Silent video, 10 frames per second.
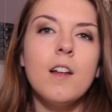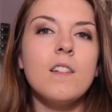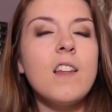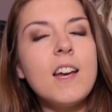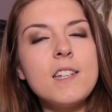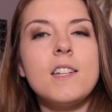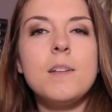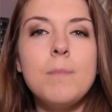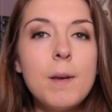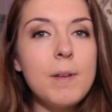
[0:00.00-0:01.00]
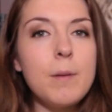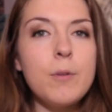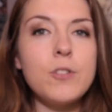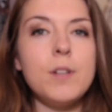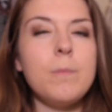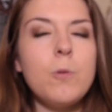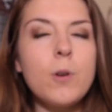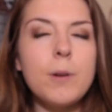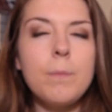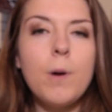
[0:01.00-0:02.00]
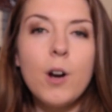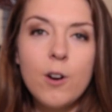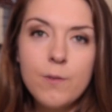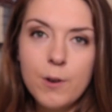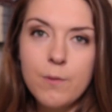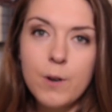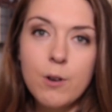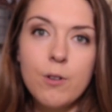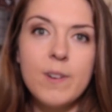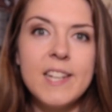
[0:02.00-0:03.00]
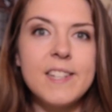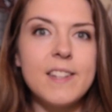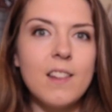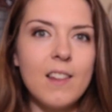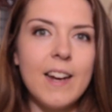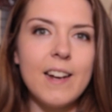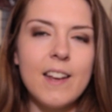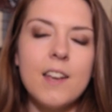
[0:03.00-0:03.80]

Lastly, maybe the most important part of your photo is the lighting.